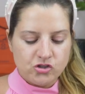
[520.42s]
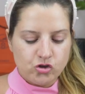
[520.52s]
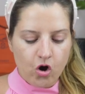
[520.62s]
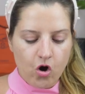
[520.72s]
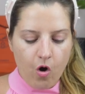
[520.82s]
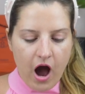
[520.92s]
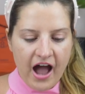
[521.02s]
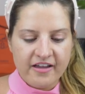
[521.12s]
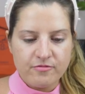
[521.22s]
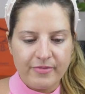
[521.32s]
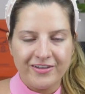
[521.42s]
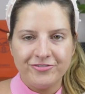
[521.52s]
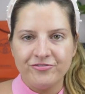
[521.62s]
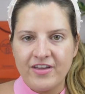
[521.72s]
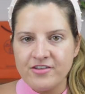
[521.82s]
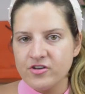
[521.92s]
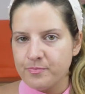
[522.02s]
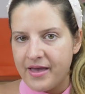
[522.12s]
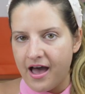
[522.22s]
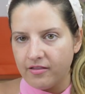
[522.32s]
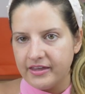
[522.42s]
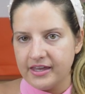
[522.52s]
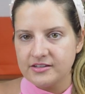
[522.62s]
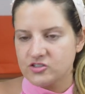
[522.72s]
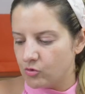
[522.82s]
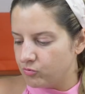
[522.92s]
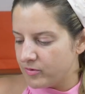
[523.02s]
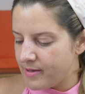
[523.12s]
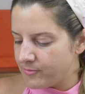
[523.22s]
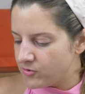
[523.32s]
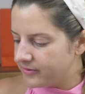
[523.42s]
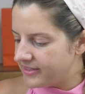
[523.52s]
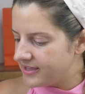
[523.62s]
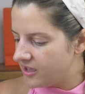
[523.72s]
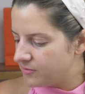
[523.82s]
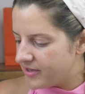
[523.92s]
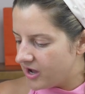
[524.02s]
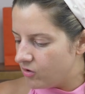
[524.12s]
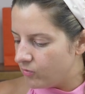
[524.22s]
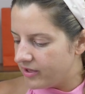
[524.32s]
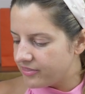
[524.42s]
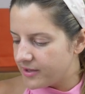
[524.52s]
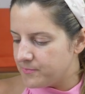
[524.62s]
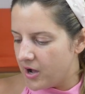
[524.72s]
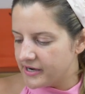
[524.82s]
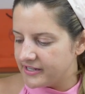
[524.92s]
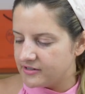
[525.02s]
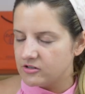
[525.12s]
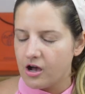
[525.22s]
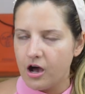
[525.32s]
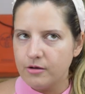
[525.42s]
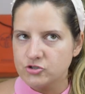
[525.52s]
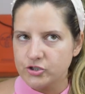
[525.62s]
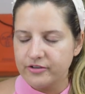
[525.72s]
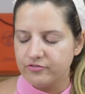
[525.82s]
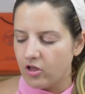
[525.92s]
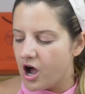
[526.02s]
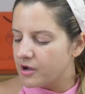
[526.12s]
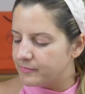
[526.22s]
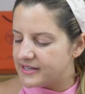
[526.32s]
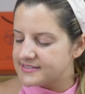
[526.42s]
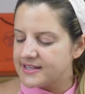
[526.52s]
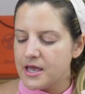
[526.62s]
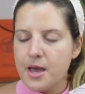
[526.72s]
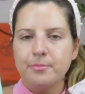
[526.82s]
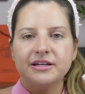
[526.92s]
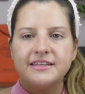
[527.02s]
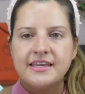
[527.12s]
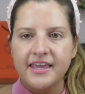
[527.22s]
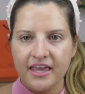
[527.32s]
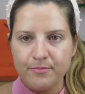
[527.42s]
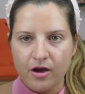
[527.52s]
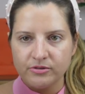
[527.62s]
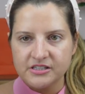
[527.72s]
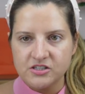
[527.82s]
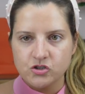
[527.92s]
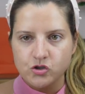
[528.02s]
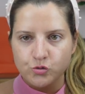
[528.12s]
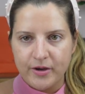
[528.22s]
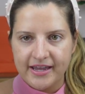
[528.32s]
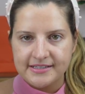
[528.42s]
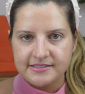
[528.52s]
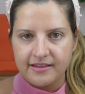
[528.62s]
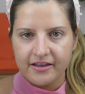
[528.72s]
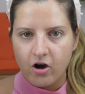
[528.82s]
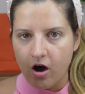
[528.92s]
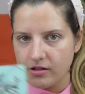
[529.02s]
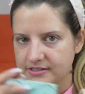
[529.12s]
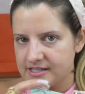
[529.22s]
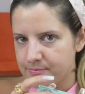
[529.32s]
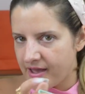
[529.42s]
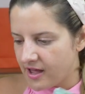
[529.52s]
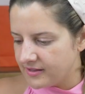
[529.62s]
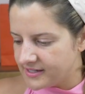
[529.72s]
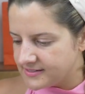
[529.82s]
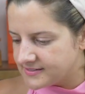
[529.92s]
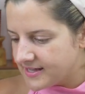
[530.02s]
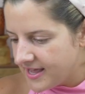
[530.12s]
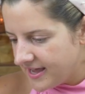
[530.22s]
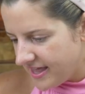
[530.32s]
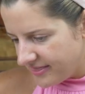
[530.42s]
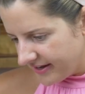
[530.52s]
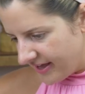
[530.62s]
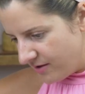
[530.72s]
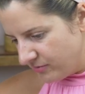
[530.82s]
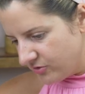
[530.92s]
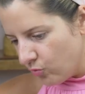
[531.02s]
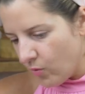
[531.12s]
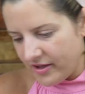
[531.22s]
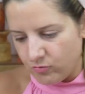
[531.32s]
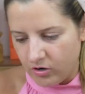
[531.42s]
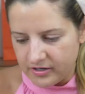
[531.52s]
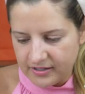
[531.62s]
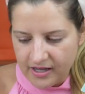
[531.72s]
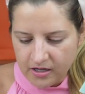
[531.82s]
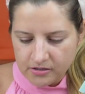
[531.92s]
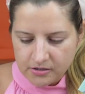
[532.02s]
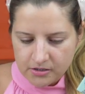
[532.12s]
So my favorite palette, so remember when they came out with, I bought it during Vlogmas, but he came out with these great like holiday palettes, and then it came with a white one, yeah.